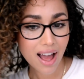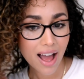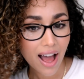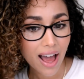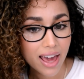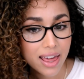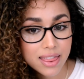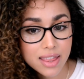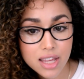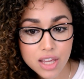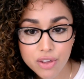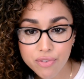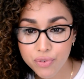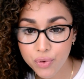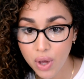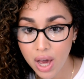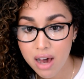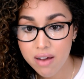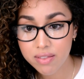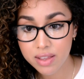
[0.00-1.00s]
I think if you
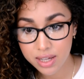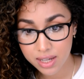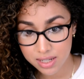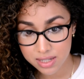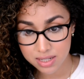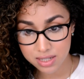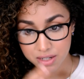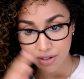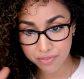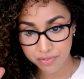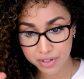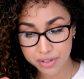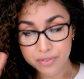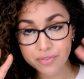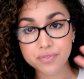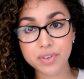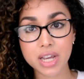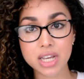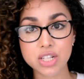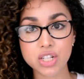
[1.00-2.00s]
have like a different
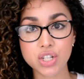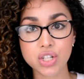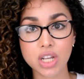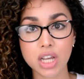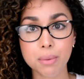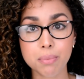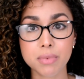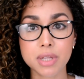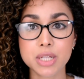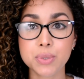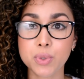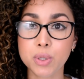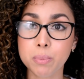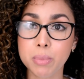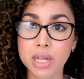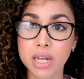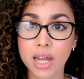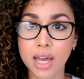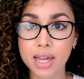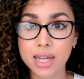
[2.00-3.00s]
face shape, these would
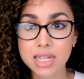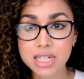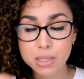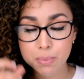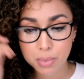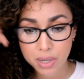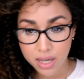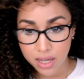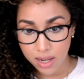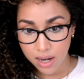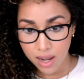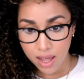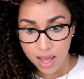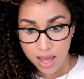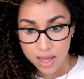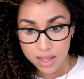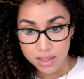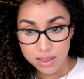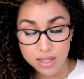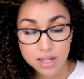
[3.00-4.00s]
be nice, but
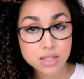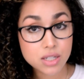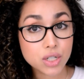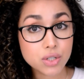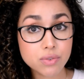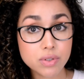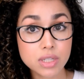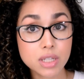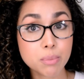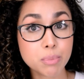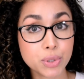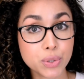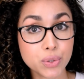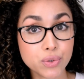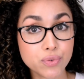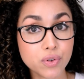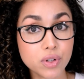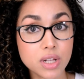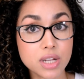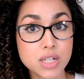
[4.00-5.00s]
these are really
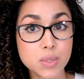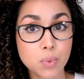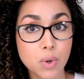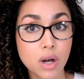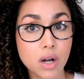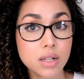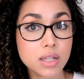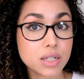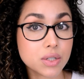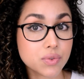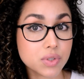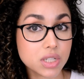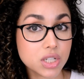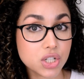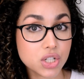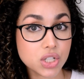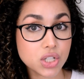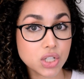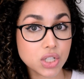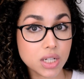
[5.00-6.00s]
beautiful as well, like really
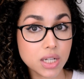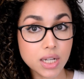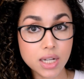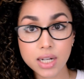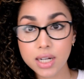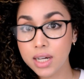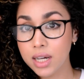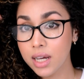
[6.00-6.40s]
chic.